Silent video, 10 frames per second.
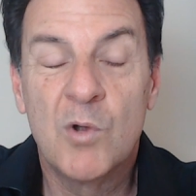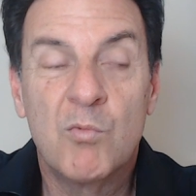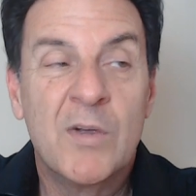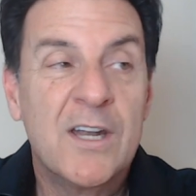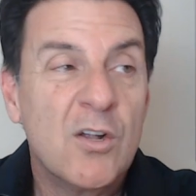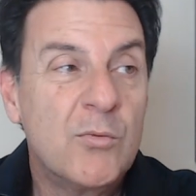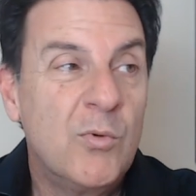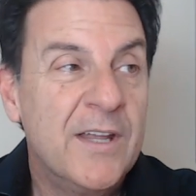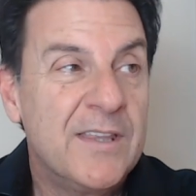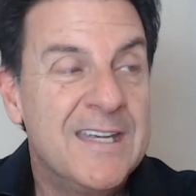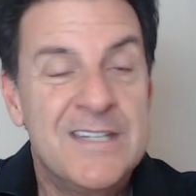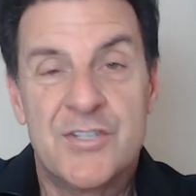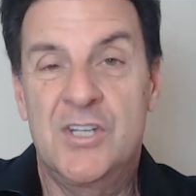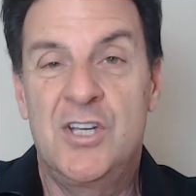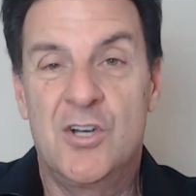riddled with
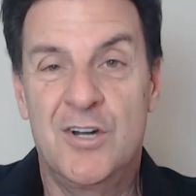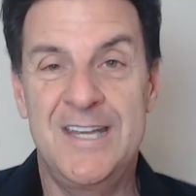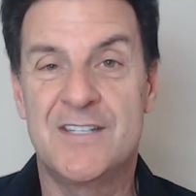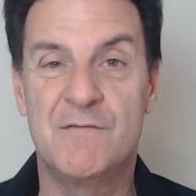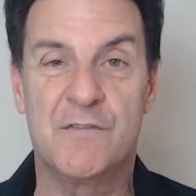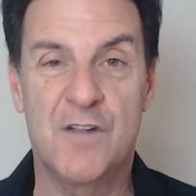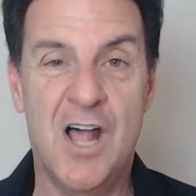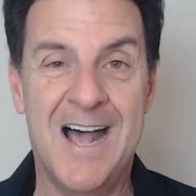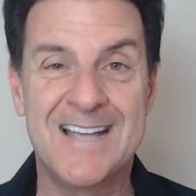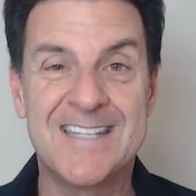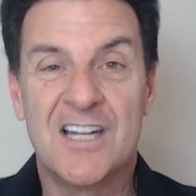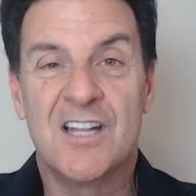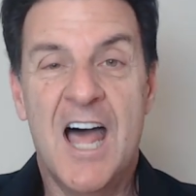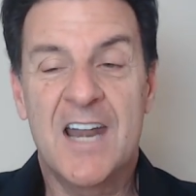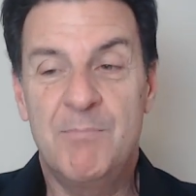insecurities and flaws, and a
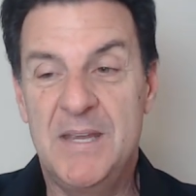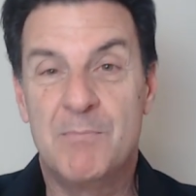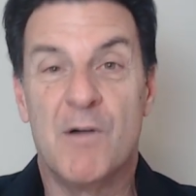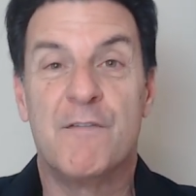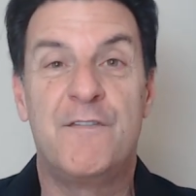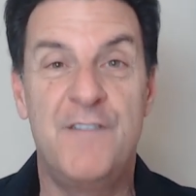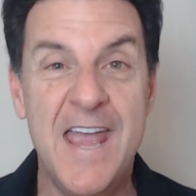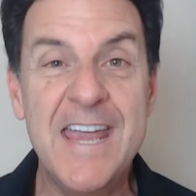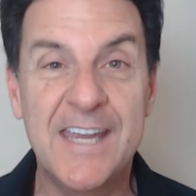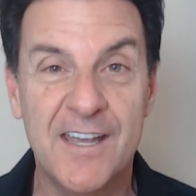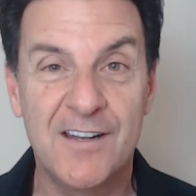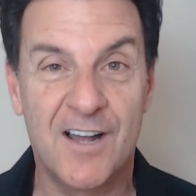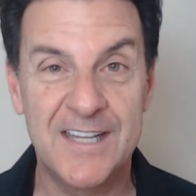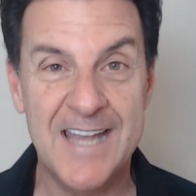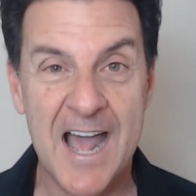lot of people fake it
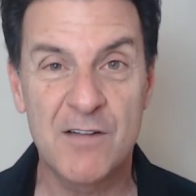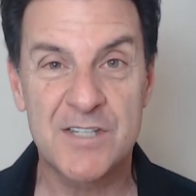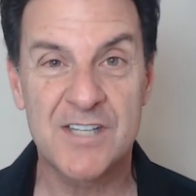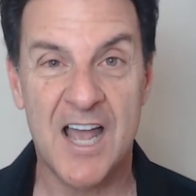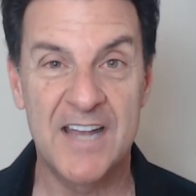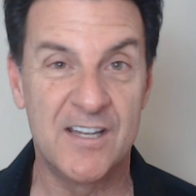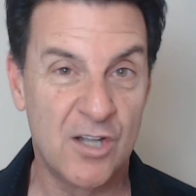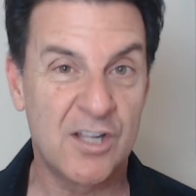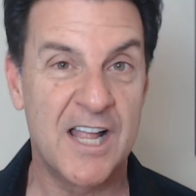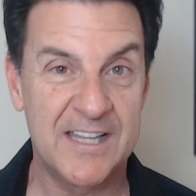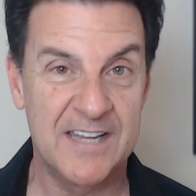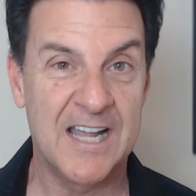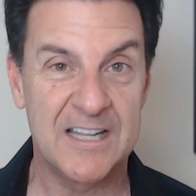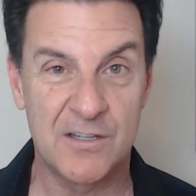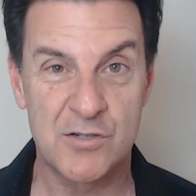on the outside and look like they
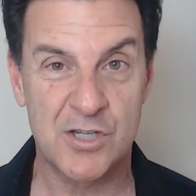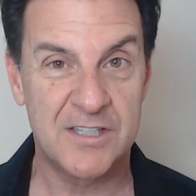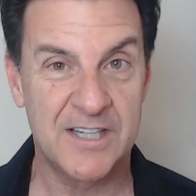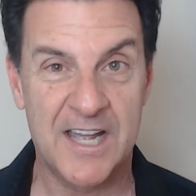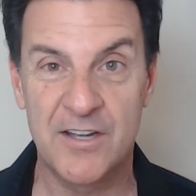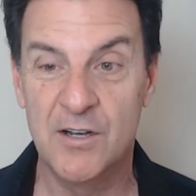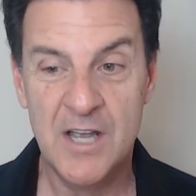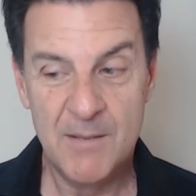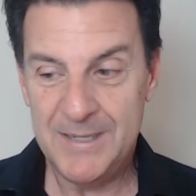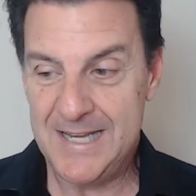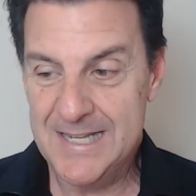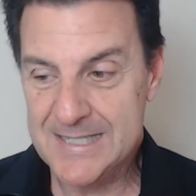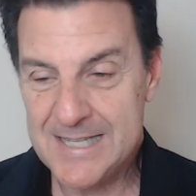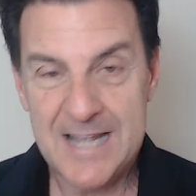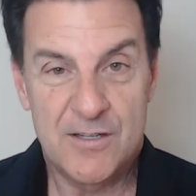got their shit together, but
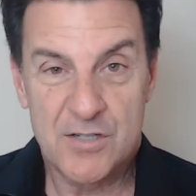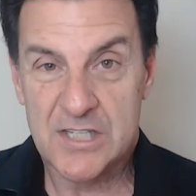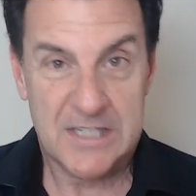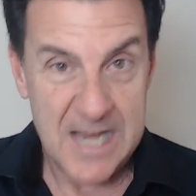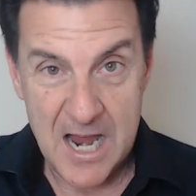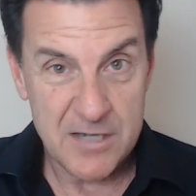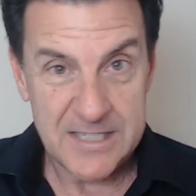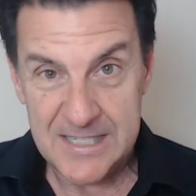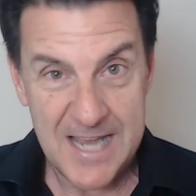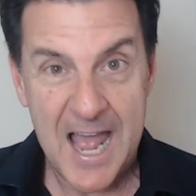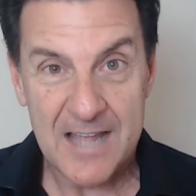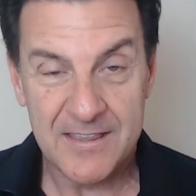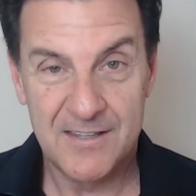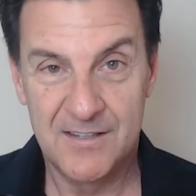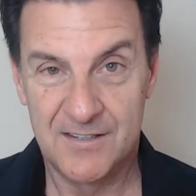inside they're scared to death
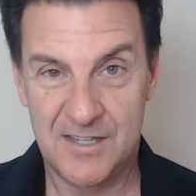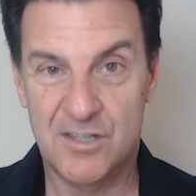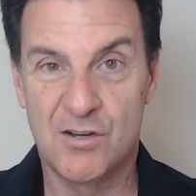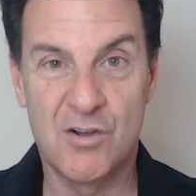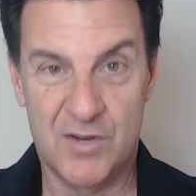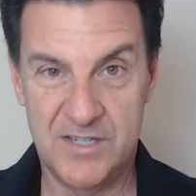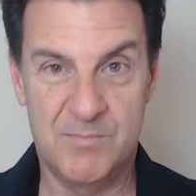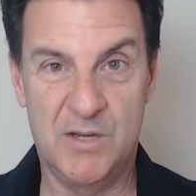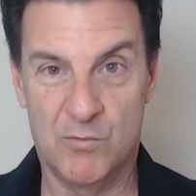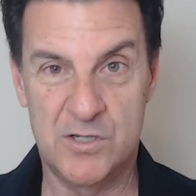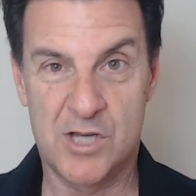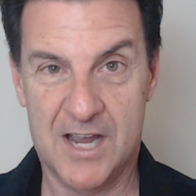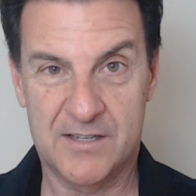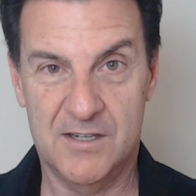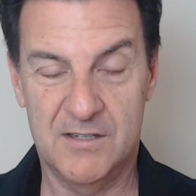that they're going to be
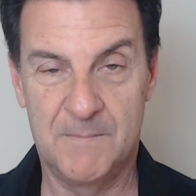rejected.